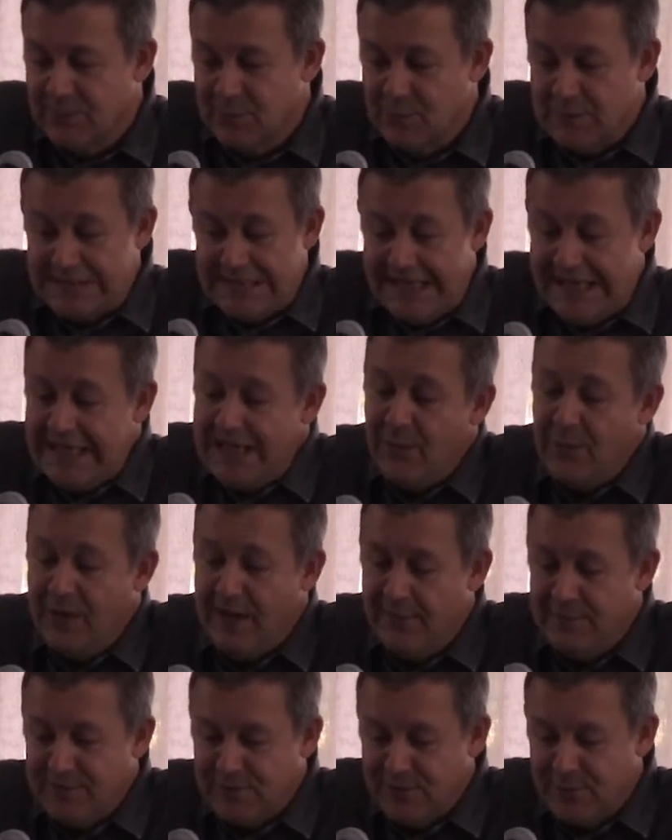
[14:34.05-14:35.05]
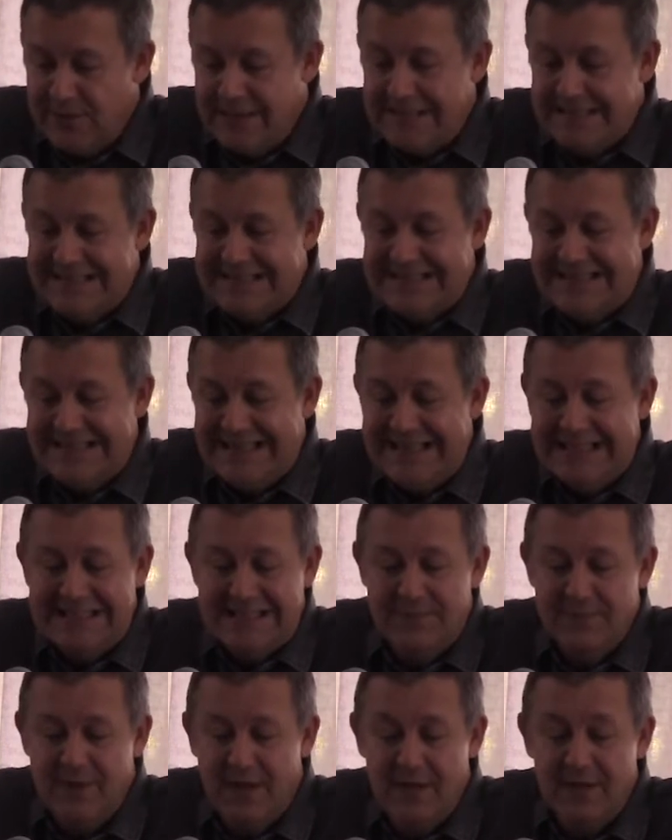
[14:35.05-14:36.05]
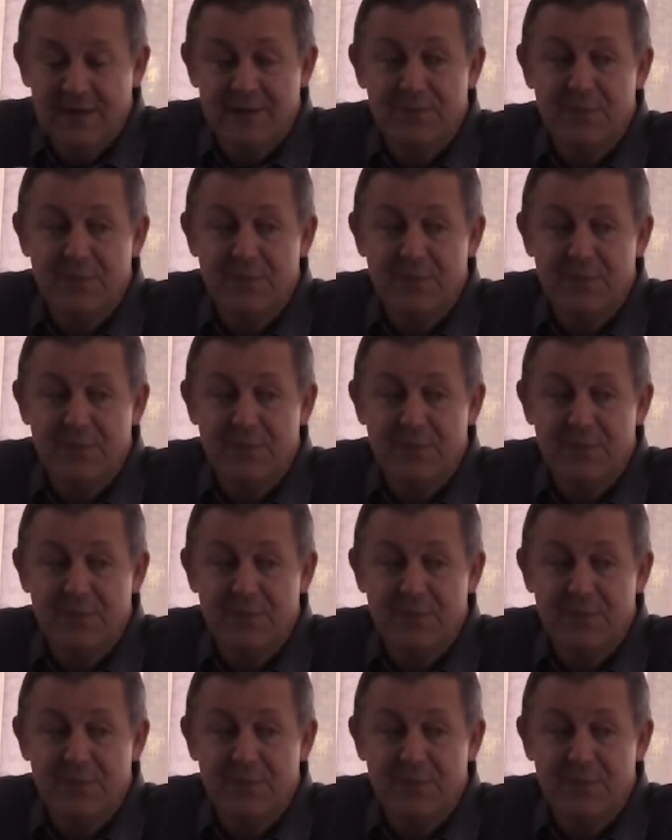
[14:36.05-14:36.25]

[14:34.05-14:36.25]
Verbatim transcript: was anywhere between six months,